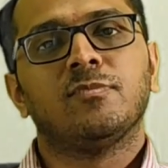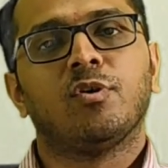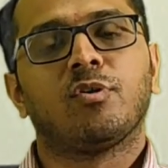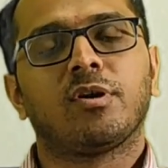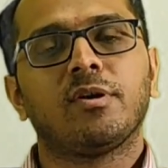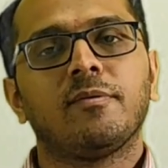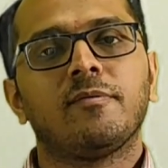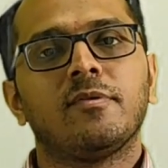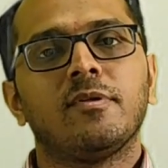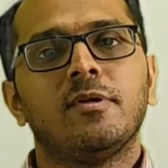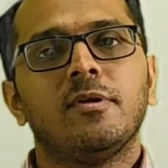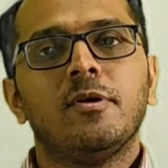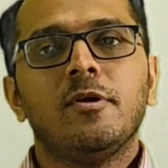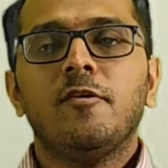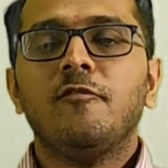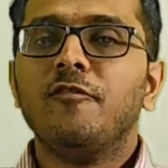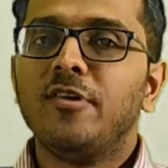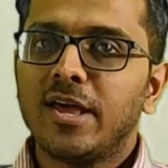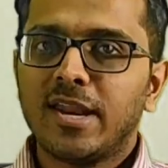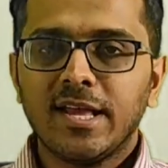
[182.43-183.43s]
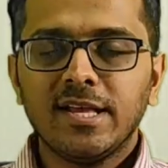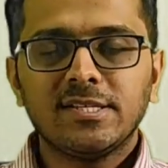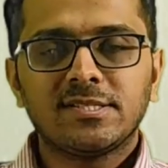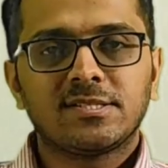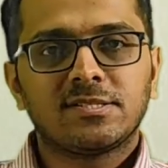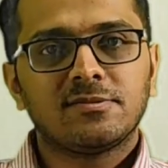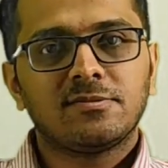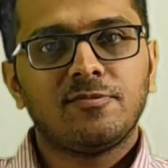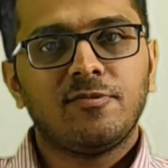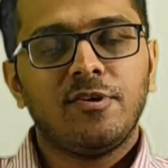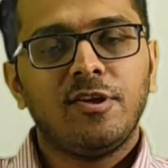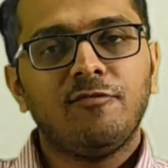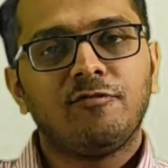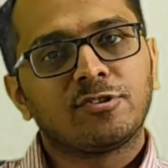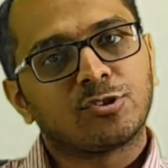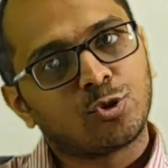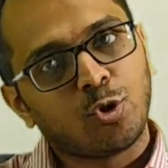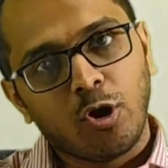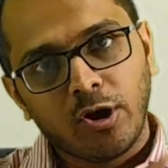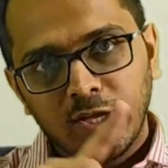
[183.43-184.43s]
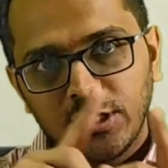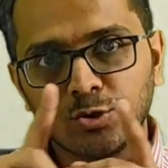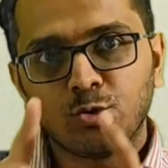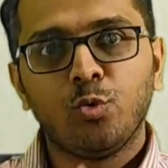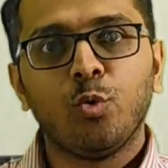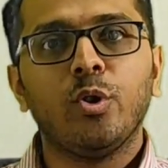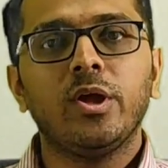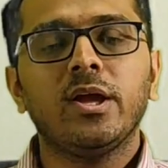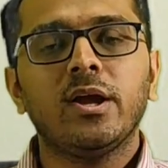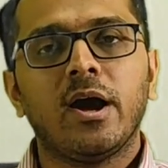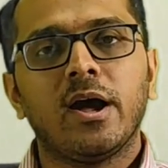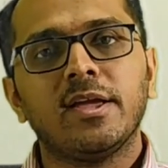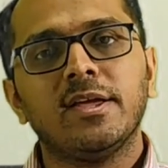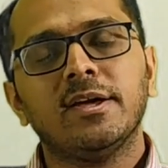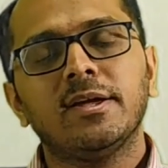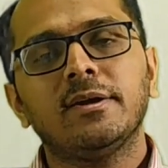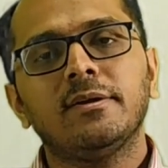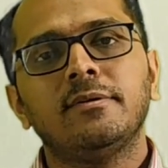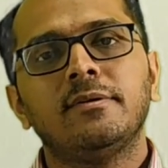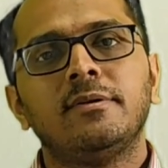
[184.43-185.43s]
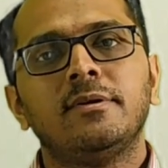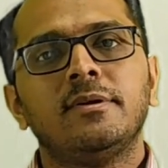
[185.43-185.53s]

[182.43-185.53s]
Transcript: Okay, whereas if a stock is going higher,